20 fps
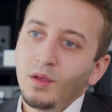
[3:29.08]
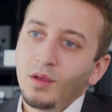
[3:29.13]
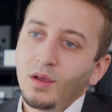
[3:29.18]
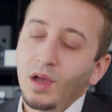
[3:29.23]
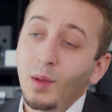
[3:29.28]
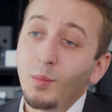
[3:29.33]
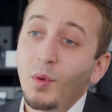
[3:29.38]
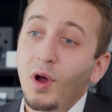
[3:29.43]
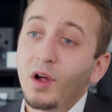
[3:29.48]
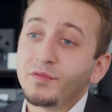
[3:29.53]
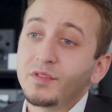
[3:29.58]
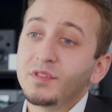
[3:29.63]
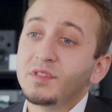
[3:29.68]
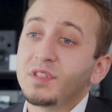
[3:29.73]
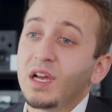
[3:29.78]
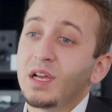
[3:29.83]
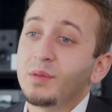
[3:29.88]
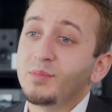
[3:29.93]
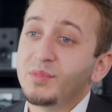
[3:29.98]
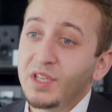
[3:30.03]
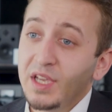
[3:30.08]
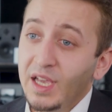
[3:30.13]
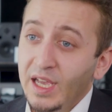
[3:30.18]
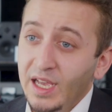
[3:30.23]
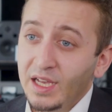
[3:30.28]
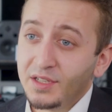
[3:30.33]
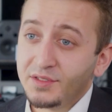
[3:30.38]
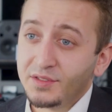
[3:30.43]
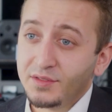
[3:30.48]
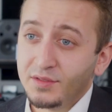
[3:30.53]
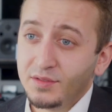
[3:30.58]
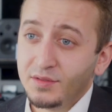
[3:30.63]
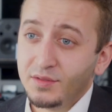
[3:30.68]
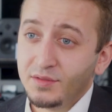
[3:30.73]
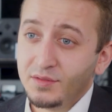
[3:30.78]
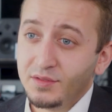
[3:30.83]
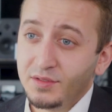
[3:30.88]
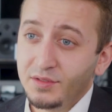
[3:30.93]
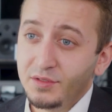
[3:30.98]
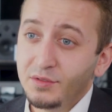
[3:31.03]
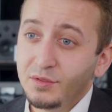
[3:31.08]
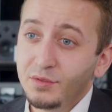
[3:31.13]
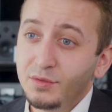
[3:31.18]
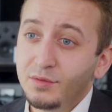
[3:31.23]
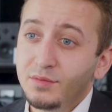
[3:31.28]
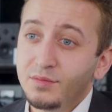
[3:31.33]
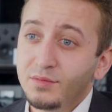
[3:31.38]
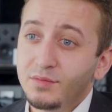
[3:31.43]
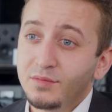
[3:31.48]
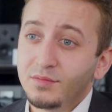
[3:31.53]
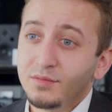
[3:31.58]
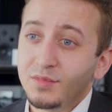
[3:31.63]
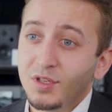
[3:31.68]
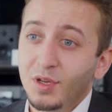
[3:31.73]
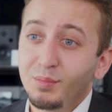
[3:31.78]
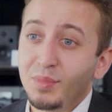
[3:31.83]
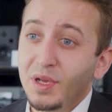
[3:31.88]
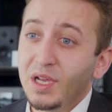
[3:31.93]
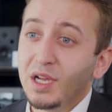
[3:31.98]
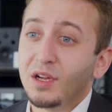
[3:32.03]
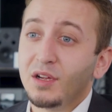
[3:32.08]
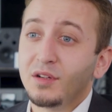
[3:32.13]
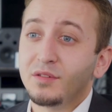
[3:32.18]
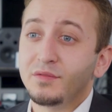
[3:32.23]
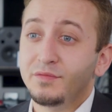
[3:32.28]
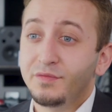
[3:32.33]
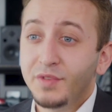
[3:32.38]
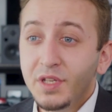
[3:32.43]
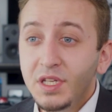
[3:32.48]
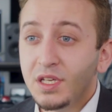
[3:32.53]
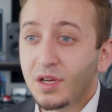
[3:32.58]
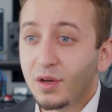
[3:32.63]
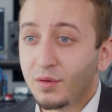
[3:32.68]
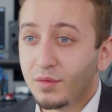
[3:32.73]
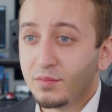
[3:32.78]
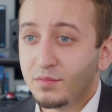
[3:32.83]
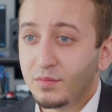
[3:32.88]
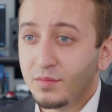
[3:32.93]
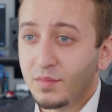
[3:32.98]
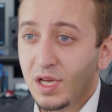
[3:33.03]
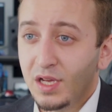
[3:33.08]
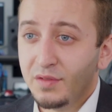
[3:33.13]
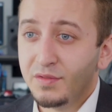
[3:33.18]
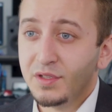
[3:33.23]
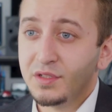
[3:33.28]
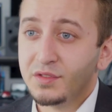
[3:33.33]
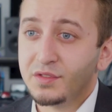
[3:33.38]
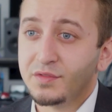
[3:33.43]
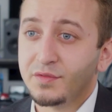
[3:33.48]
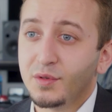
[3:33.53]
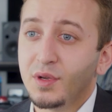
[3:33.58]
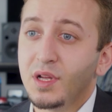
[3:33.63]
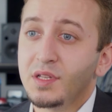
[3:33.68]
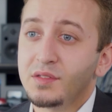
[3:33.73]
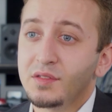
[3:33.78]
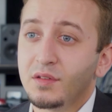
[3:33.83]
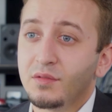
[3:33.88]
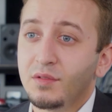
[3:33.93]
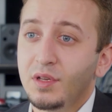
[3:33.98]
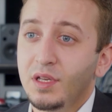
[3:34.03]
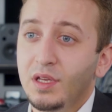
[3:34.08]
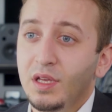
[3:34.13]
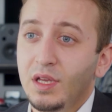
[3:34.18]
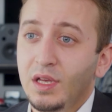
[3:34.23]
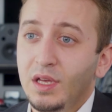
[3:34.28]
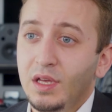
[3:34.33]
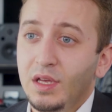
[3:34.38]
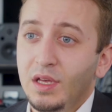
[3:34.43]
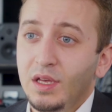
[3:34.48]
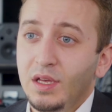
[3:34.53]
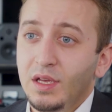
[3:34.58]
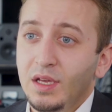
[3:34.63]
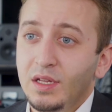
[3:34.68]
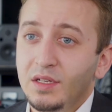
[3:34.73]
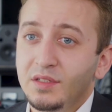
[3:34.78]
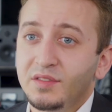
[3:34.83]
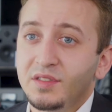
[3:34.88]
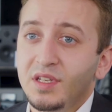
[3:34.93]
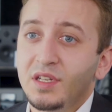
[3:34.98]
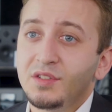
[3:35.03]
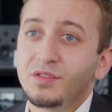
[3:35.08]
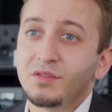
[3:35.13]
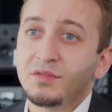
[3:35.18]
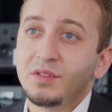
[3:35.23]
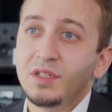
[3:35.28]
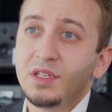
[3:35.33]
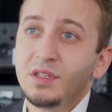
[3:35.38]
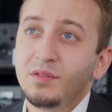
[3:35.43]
I'm oftentimes asked to compare video evidence forensically, and essentially